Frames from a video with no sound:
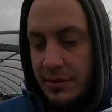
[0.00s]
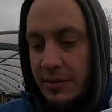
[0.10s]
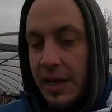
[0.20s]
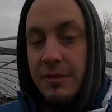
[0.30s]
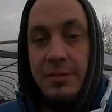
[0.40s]

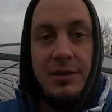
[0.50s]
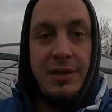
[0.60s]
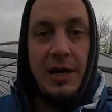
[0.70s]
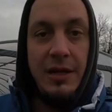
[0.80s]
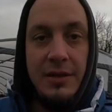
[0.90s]
edible
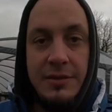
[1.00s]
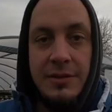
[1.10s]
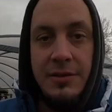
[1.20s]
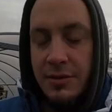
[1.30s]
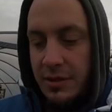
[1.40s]

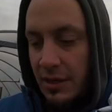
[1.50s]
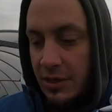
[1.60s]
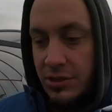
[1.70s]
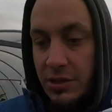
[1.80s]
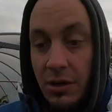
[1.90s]
dahlias, and
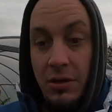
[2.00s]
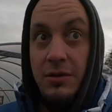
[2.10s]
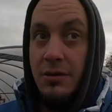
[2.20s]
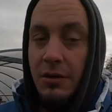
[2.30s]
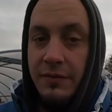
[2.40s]
actually
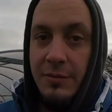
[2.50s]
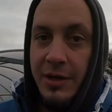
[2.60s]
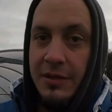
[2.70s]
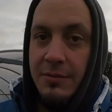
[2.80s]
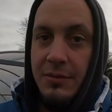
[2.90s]
all of them are
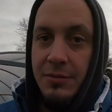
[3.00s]
edible,